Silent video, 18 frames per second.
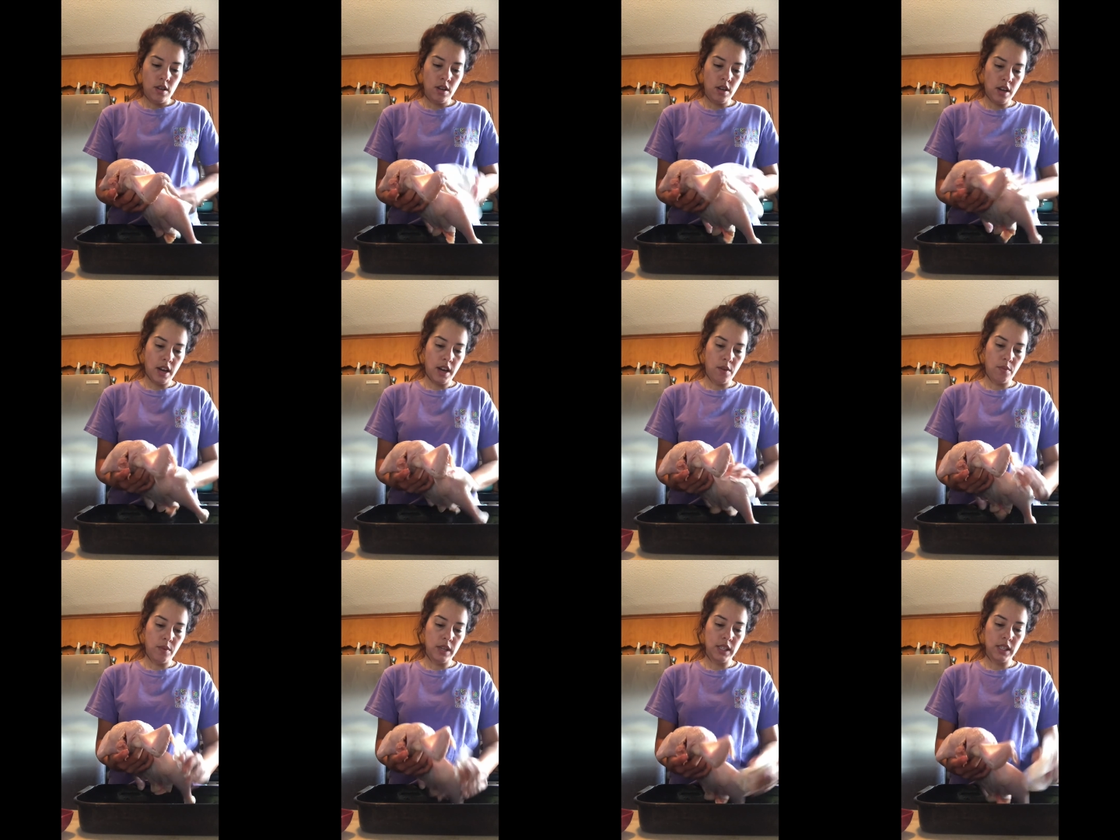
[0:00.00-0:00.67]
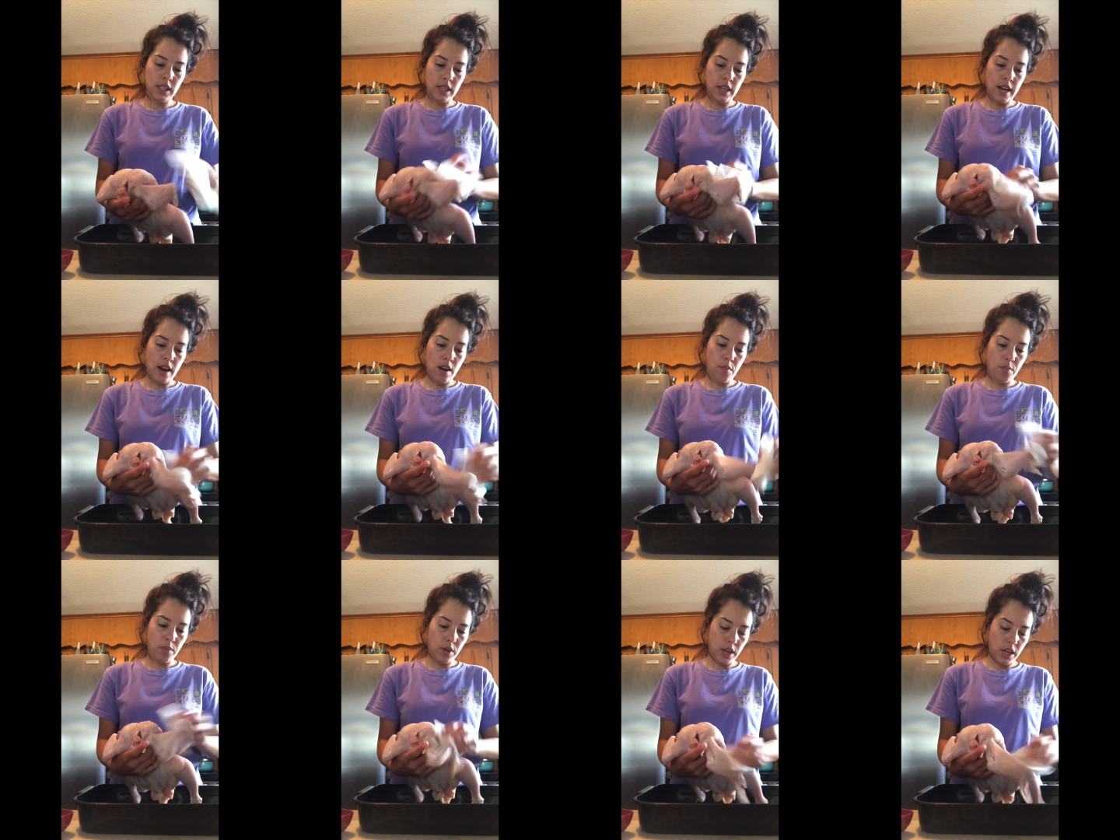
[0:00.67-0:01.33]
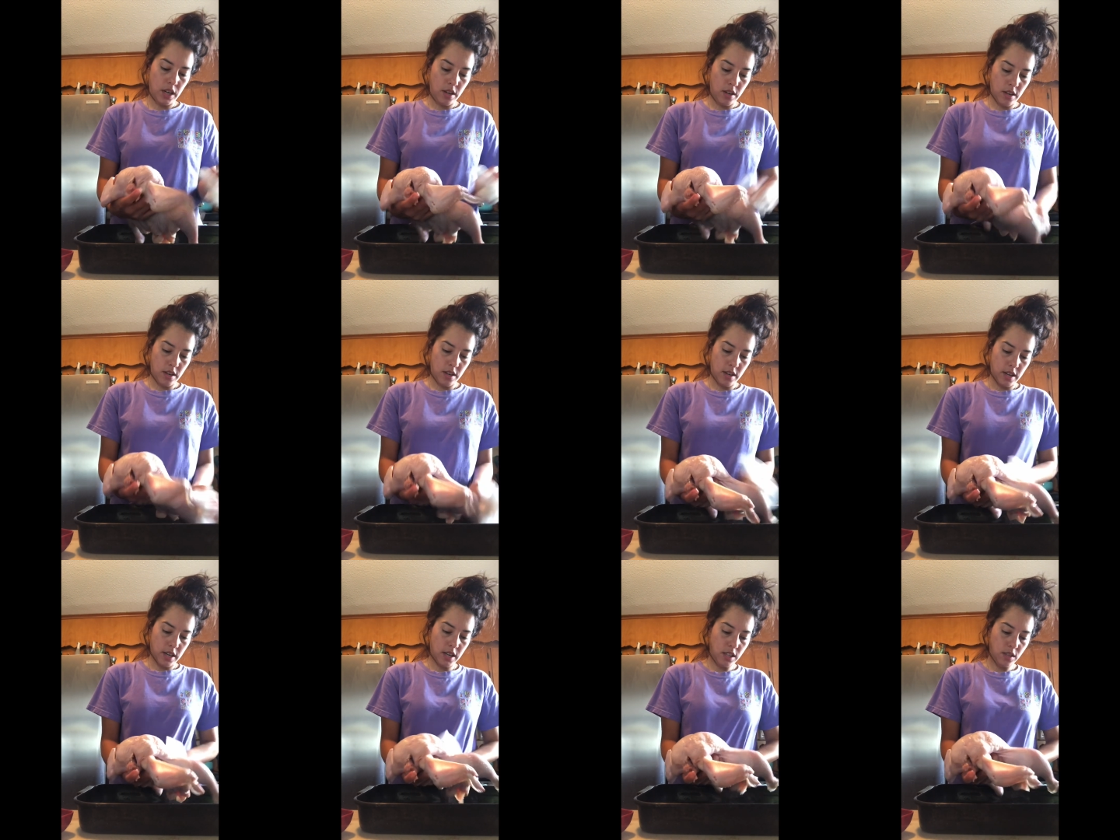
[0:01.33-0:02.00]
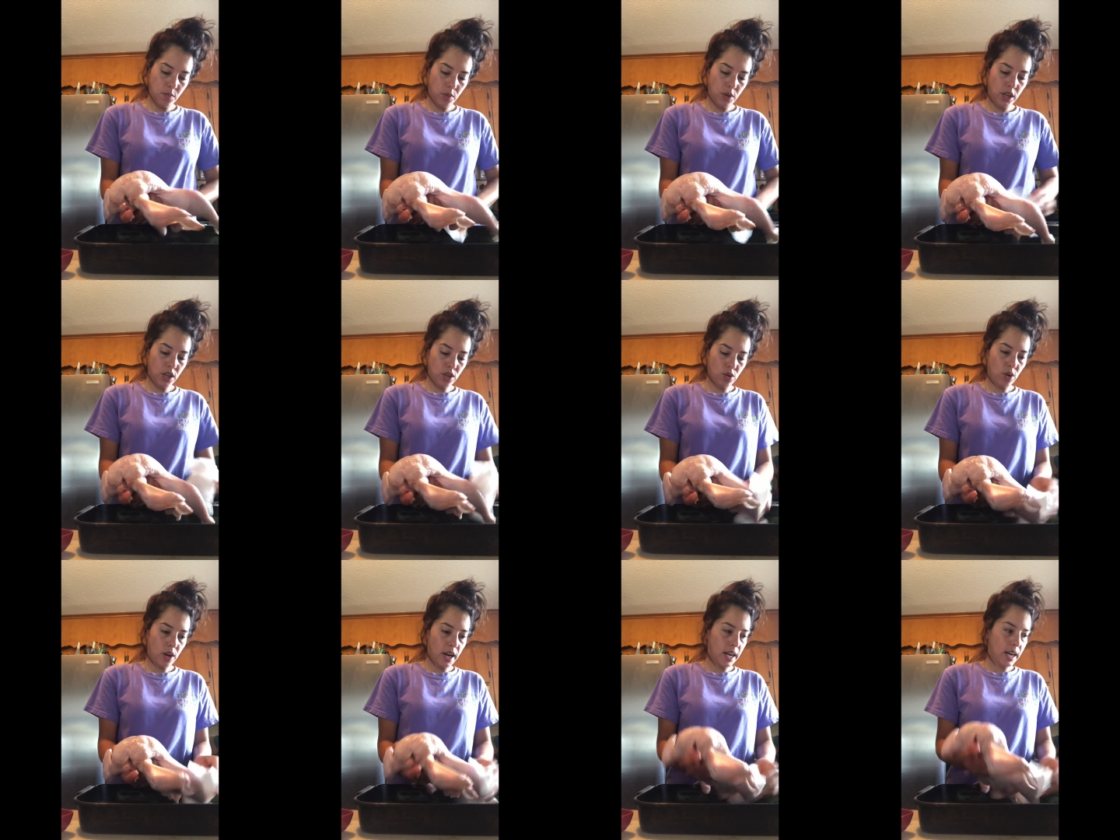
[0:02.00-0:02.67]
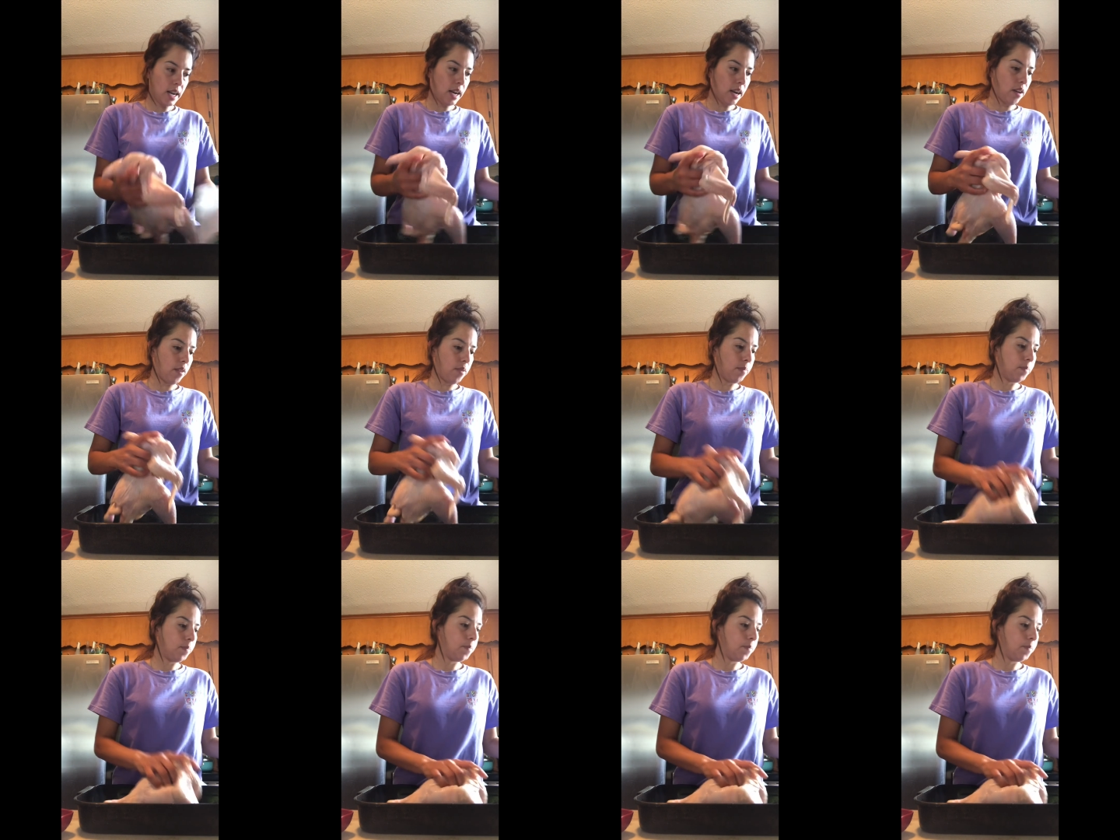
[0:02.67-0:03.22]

I rinsed it out pretty good and it's pretty dry now.